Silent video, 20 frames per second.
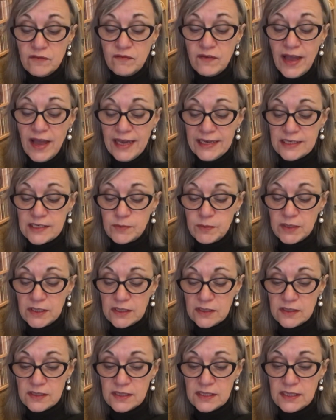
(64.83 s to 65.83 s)
event,
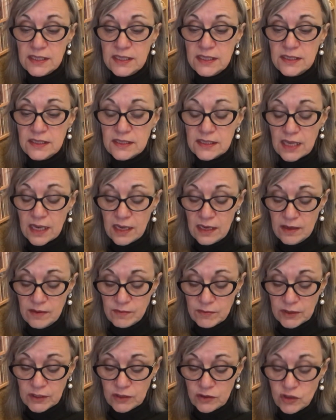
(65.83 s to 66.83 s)
because these
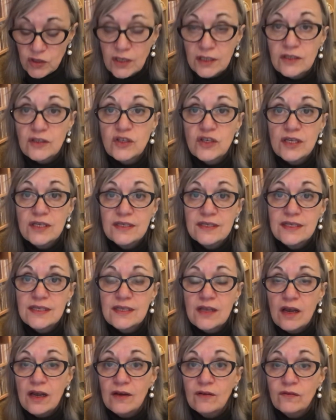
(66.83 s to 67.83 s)
conjunctions
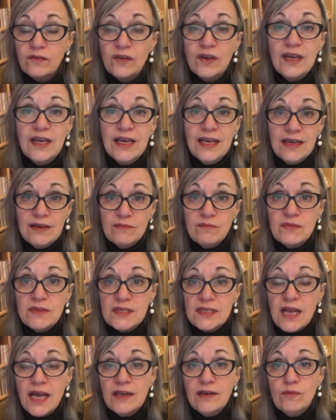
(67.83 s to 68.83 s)
of the
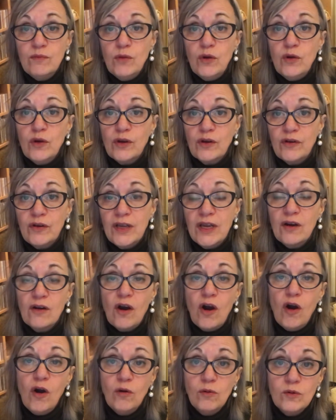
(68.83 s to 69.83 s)
Sun and Mercury are
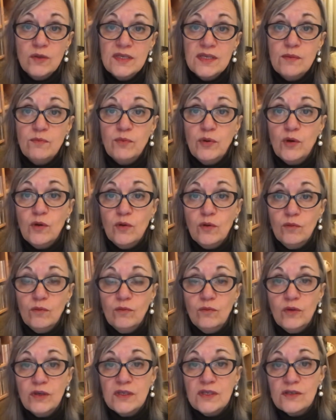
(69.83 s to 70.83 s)
always
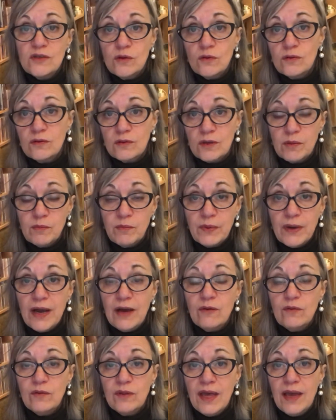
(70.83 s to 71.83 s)
important. We talk
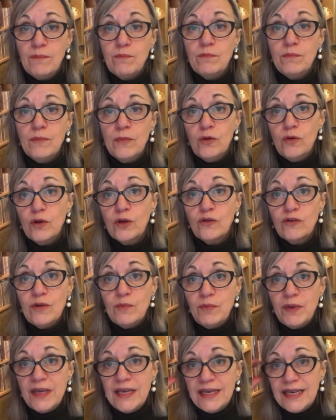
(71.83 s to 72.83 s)
about them, Mercury
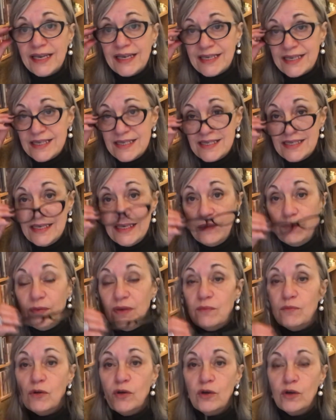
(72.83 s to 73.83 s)
being in
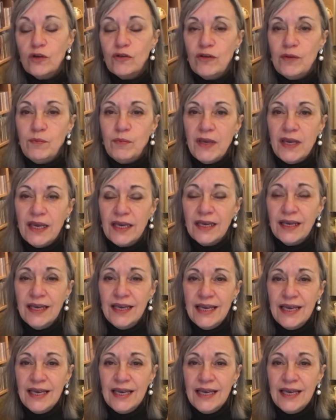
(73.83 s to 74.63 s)
Kazemi, Mercury being